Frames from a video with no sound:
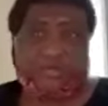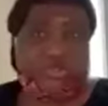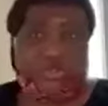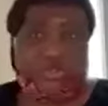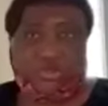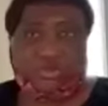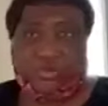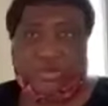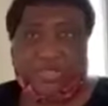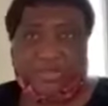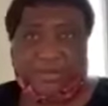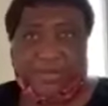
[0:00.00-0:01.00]
to the
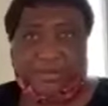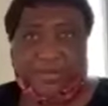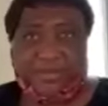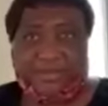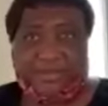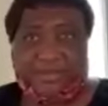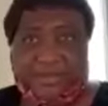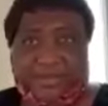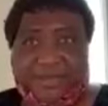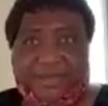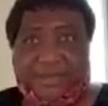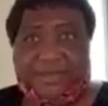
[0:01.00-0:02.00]
community members.
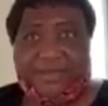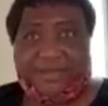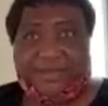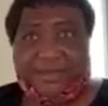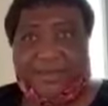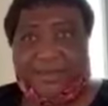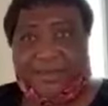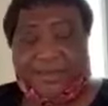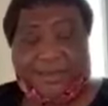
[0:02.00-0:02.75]
Yeah.